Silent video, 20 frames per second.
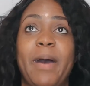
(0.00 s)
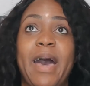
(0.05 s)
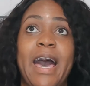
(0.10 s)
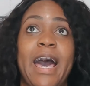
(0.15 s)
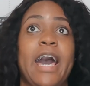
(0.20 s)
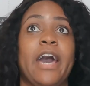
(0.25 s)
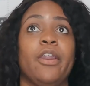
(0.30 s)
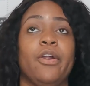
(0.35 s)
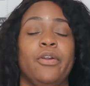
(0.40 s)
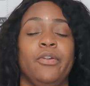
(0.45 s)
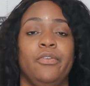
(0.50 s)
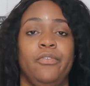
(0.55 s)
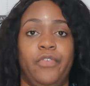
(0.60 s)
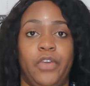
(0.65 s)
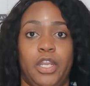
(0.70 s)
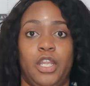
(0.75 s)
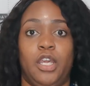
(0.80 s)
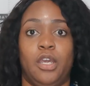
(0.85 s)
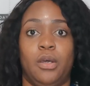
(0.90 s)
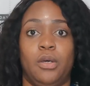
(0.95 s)
pattern
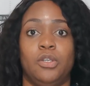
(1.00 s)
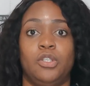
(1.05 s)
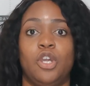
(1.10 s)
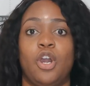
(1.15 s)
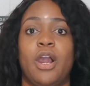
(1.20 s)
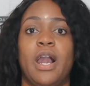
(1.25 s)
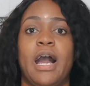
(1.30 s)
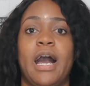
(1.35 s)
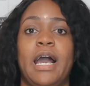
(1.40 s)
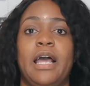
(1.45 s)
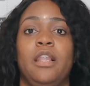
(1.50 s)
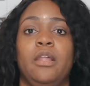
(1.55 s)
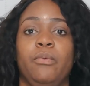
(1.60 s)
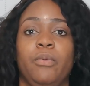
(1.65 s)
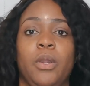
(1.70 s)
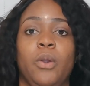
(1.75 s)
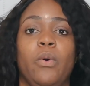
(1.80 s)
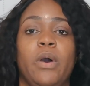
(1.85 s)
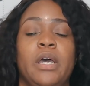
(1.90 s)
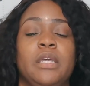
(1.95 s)
videos are highly
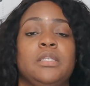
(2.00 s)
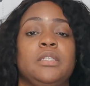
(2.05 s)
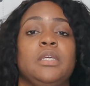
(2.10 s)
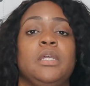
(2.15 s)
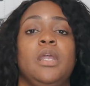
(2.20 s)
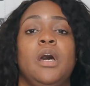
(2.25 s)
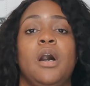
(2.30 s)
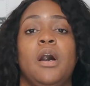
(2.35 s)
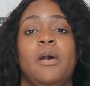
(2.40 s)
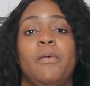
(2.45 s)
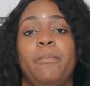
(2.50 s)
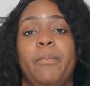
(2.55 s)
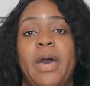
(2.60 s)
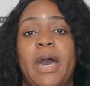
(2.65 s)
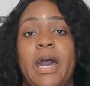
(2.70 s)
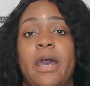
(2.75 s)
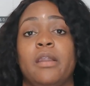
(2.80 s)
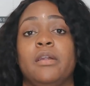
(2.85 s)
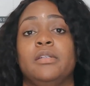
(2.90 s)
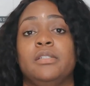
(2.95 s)
requested of
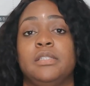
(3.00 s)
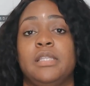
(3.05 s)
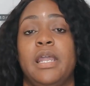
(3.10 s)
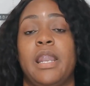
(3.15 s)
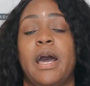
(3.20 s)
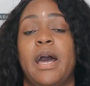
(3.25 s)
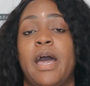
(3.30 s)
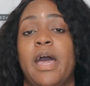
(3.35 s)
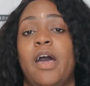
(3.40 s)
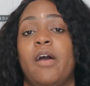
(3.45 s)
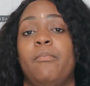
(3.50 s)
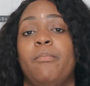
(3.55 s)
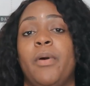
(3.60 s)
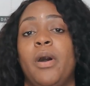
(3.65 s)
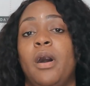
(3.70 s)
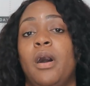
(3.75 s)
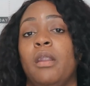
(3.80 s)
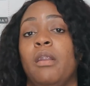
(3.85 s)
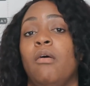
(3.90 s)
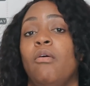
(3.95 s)
patterns that I have
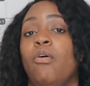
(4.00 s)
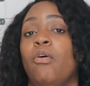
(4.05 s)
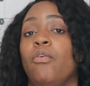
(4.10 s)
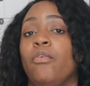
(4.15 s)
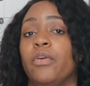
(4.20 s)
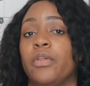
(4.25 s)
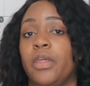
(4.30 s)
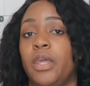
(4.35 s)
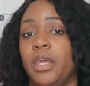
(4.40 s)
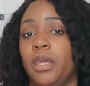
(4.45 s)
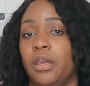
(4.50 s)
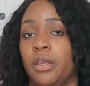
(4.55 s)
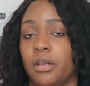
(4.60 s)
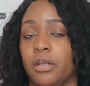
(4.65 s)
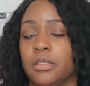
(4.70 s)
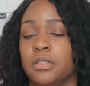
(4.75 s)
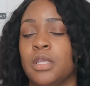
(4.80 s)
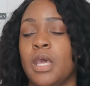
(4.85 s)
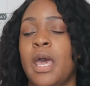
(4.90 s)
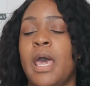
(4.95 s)
bought over the
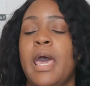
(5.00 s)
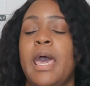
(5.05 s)
years,